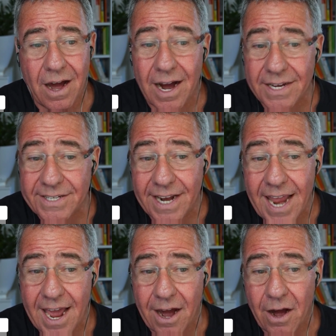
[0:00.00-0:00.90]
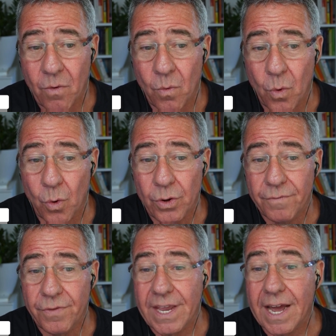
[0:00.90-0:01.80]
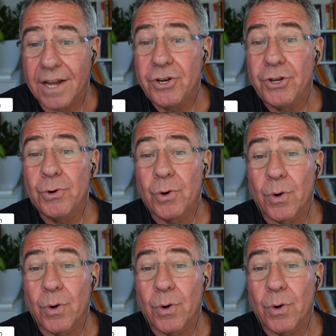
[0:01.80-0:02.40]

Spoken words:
Eisenhower warned of the undue